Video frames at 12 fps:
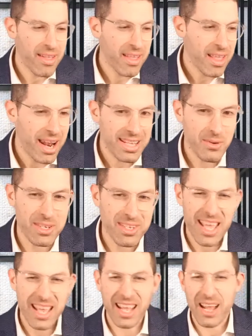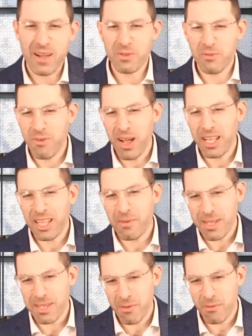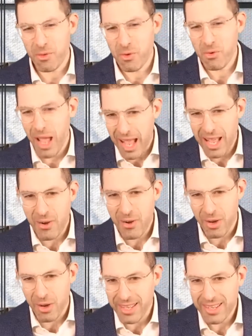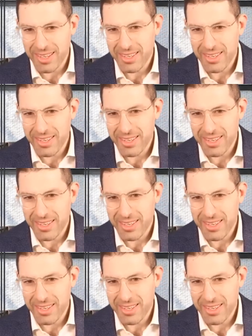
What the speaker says: And as I was saying it, I was finding myself too angry.